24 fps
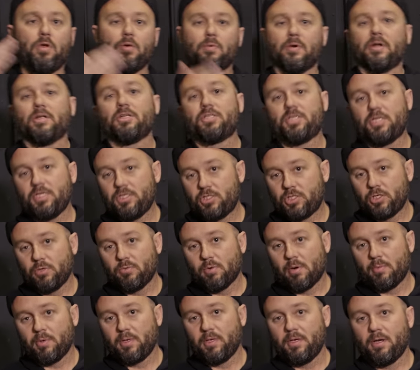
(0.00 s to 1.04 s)
We want to teach you
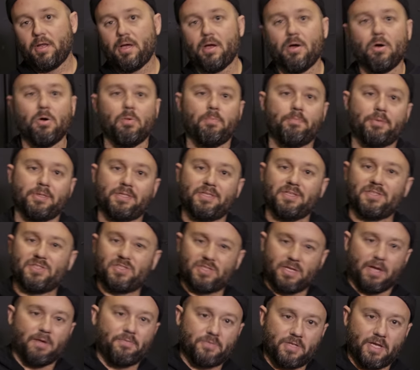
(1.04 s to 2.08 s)
what we know, but this
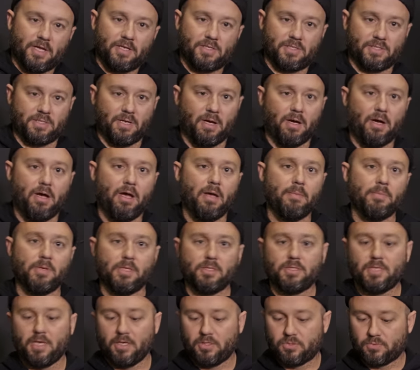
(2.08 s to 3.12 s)
stuff takes time and
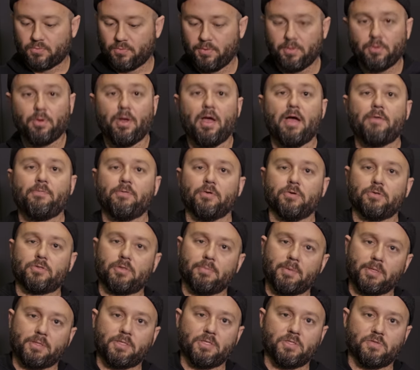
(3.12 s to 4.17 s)
it takes real effort to
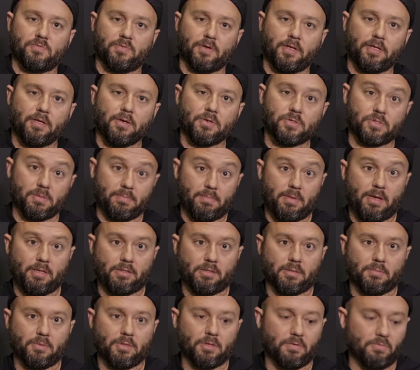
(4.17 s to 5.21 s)
make these videos and make
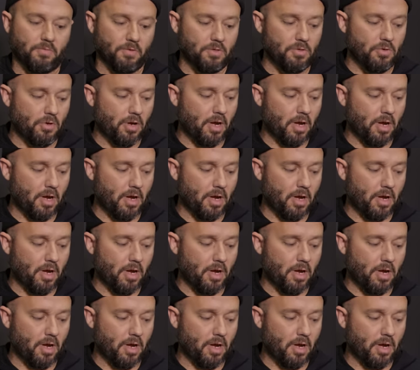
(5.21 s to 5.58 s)
them good for you